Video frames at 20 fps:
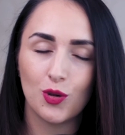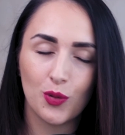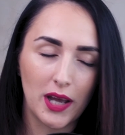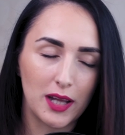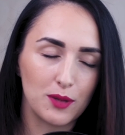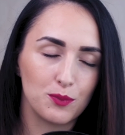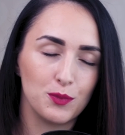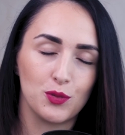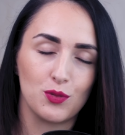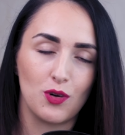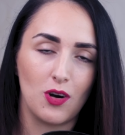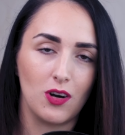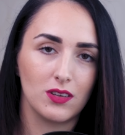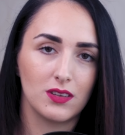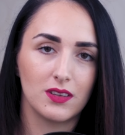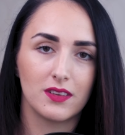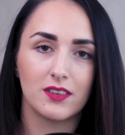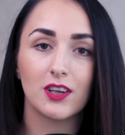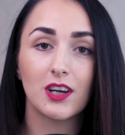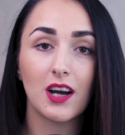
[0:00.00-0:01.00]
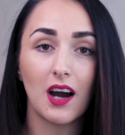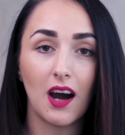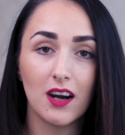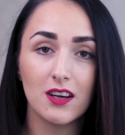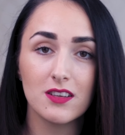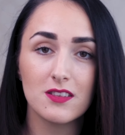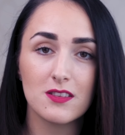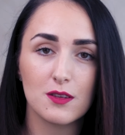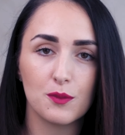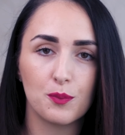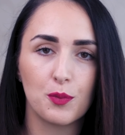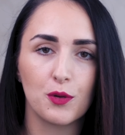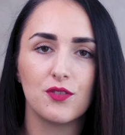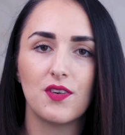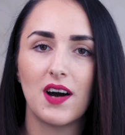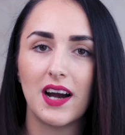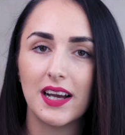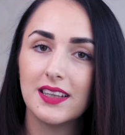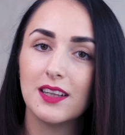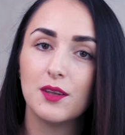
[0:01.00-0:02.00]
get me wrong, the cards
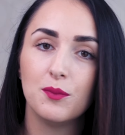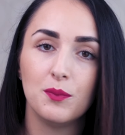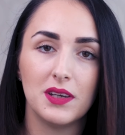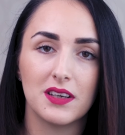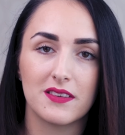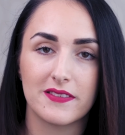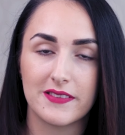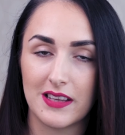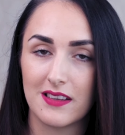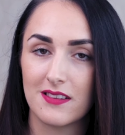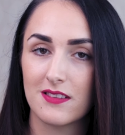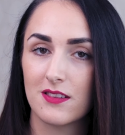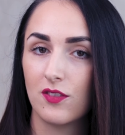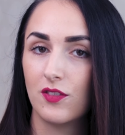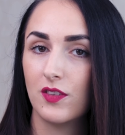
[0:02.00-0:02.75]
provided me a sense of